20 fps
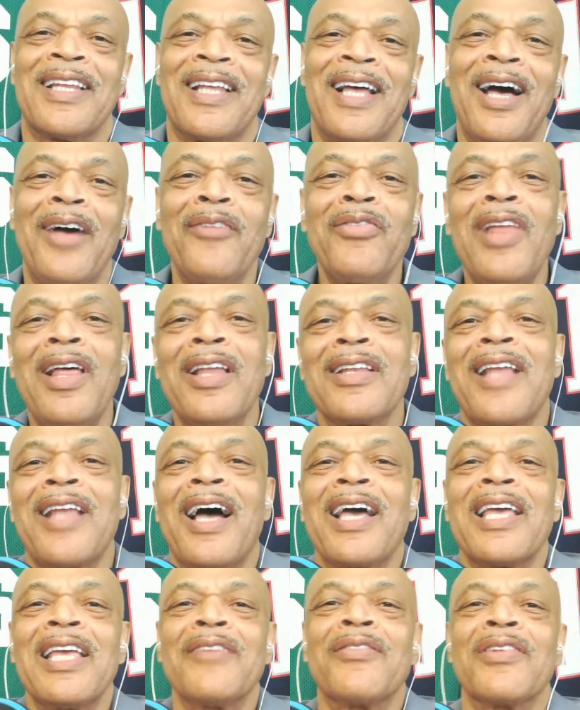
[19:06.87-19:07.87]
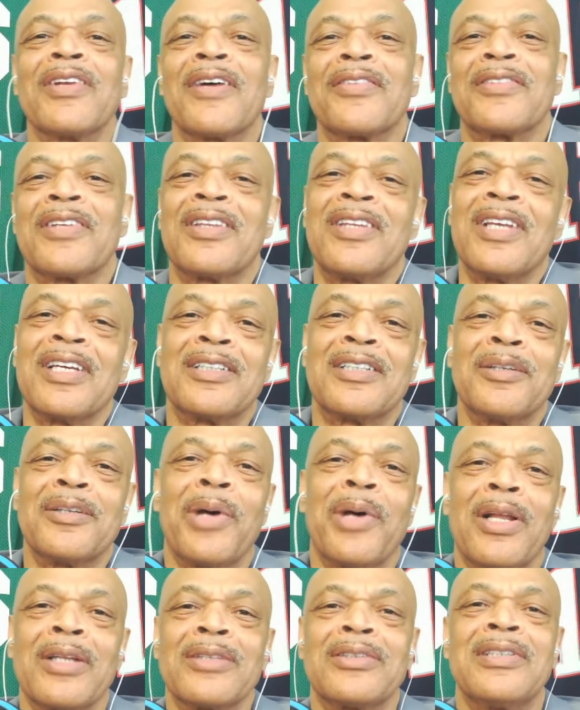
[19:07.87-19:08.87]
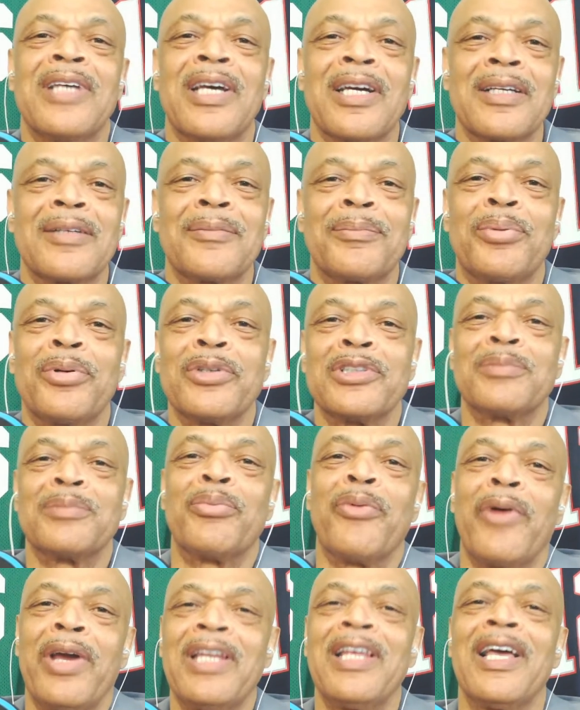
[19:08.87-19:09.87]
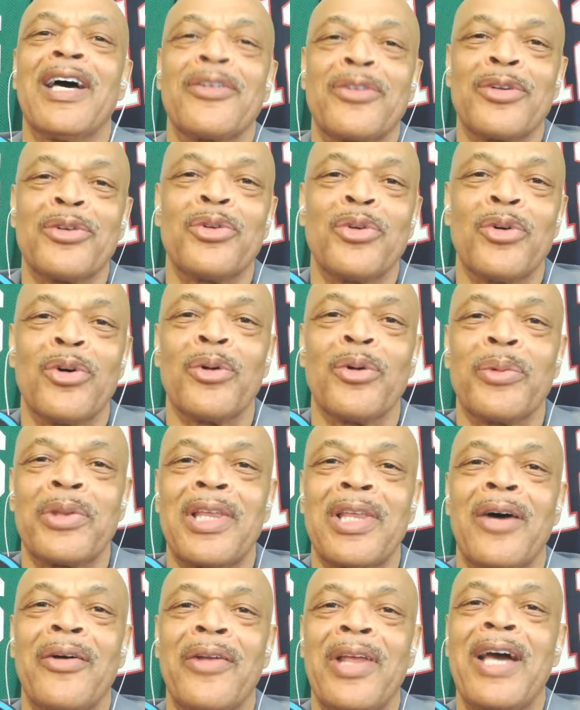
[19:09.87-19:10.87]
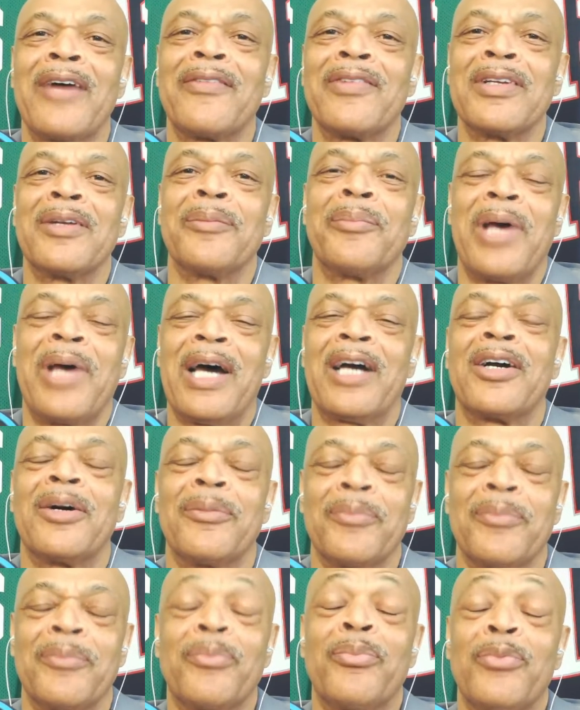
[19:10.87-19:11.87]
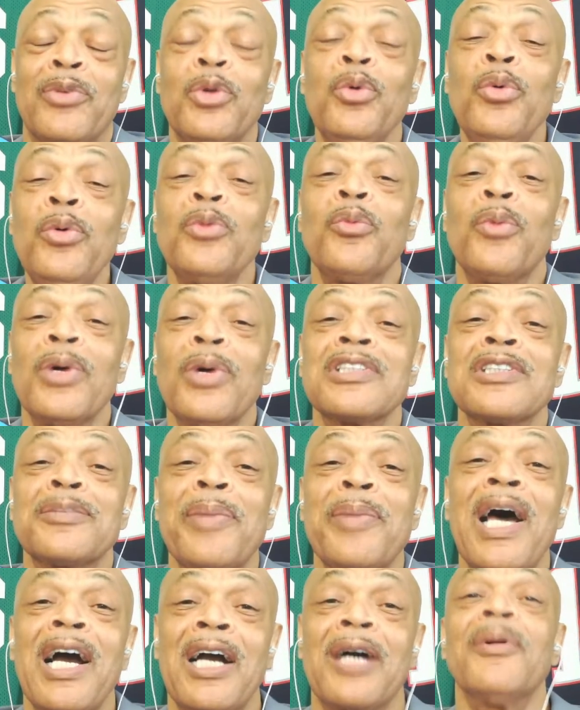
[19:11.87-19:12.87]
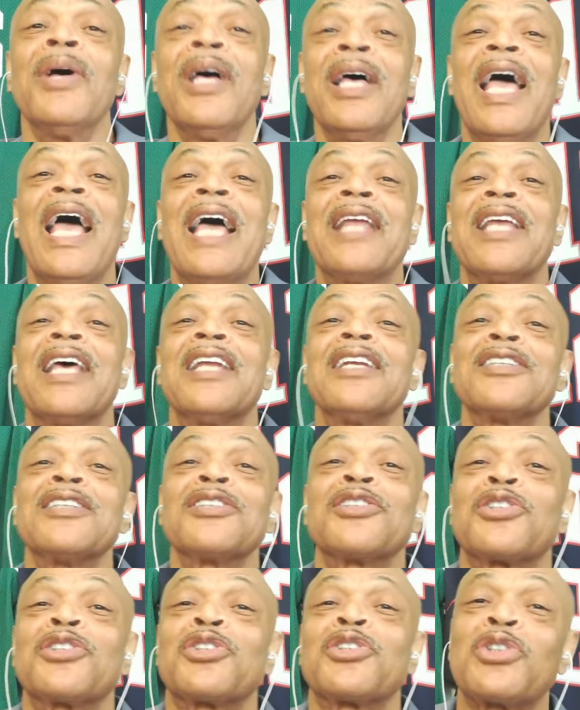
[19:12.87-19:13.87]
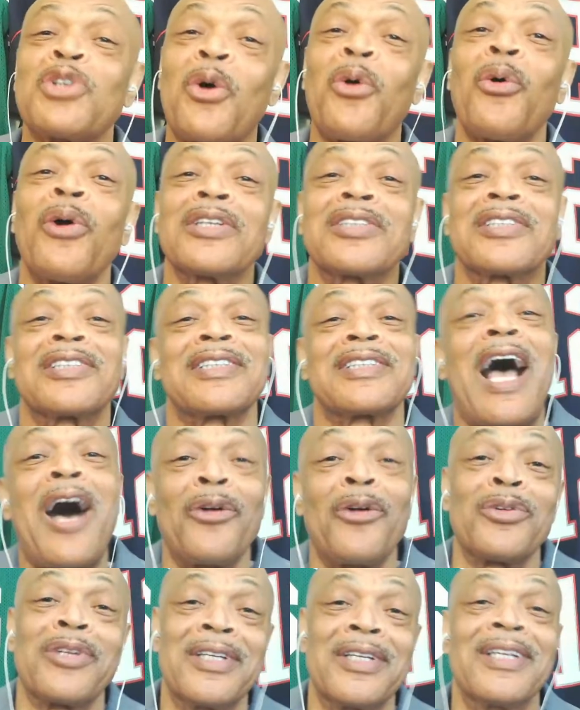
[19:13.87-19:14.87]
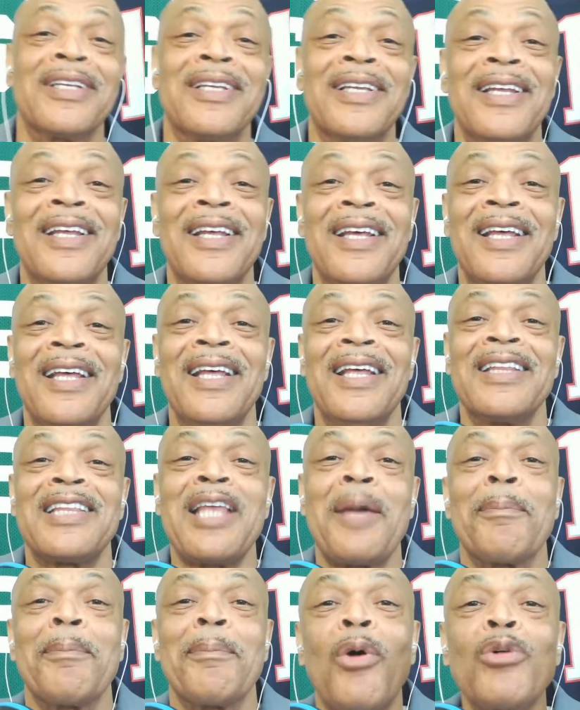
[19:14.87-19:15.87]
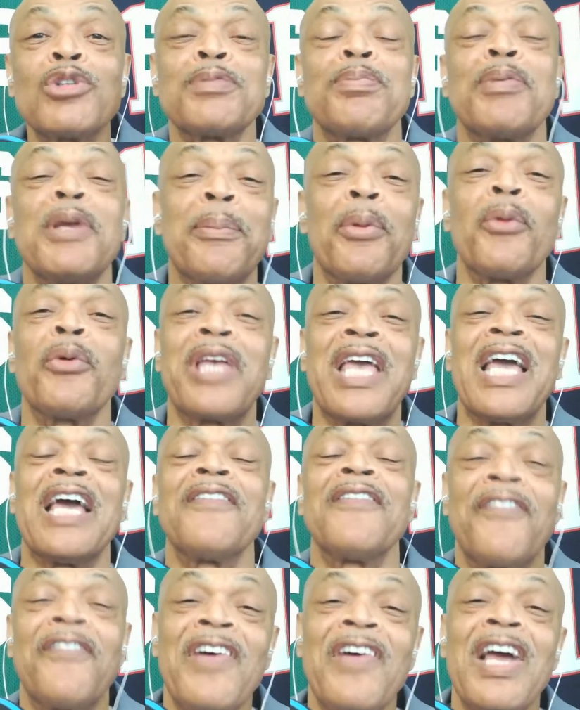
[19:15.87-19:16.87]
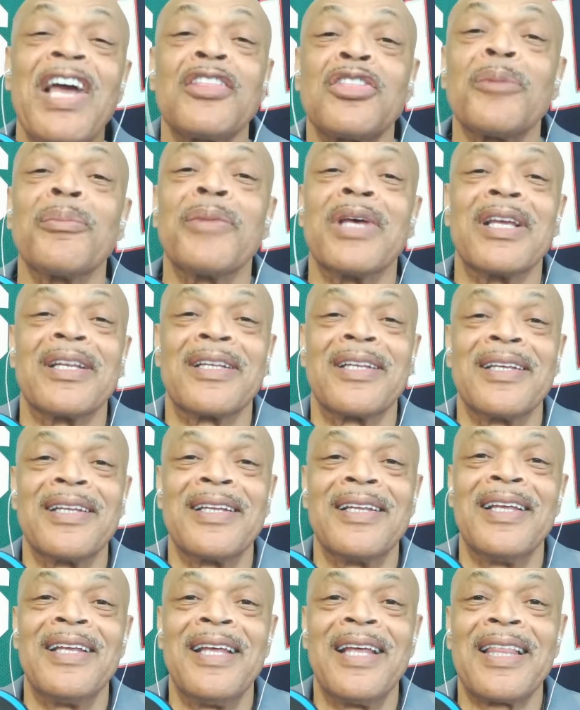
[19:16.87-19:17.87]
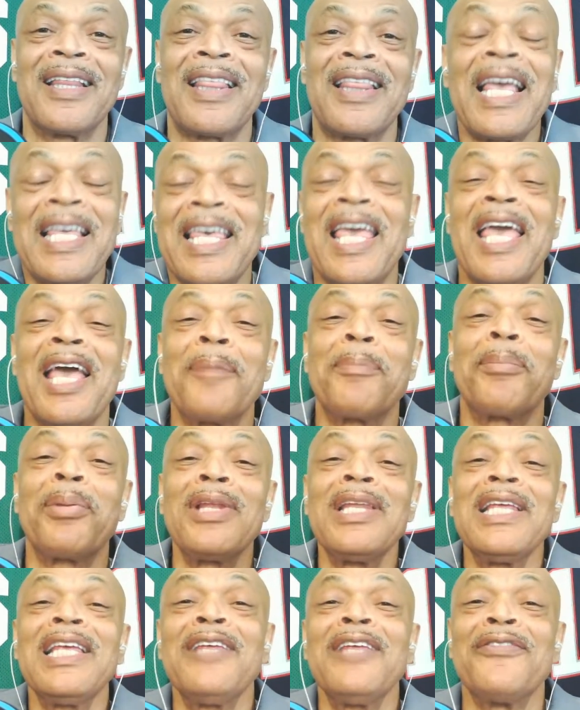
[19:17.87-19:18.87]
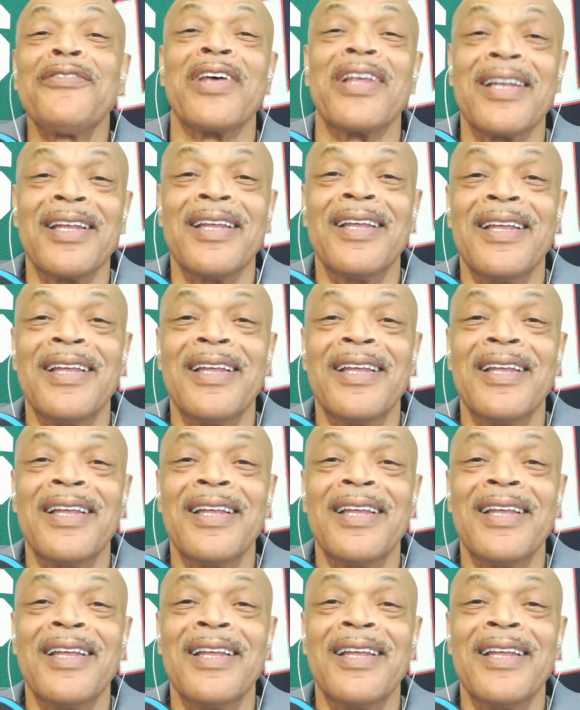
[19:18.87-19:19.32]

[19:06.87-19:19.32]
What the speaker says: I'm not naive enough to think that Belichick pushed Brady out the door without having a backup. Newton was his backup. And it is so astounding that most people can't fathom it. They can't believe it.